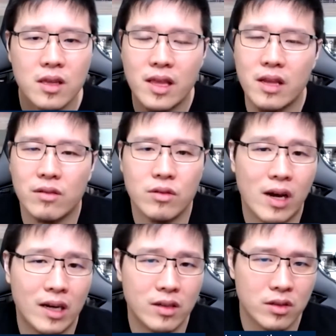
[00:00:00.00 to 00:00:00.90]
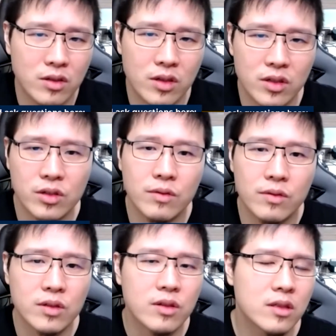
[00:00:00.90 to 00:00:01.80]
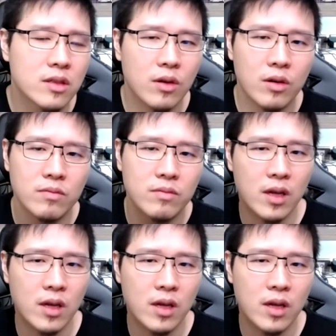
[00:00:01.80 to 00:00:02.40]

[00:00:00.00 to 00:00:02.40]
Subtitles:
They don't know how to cook, or no one cooks at home.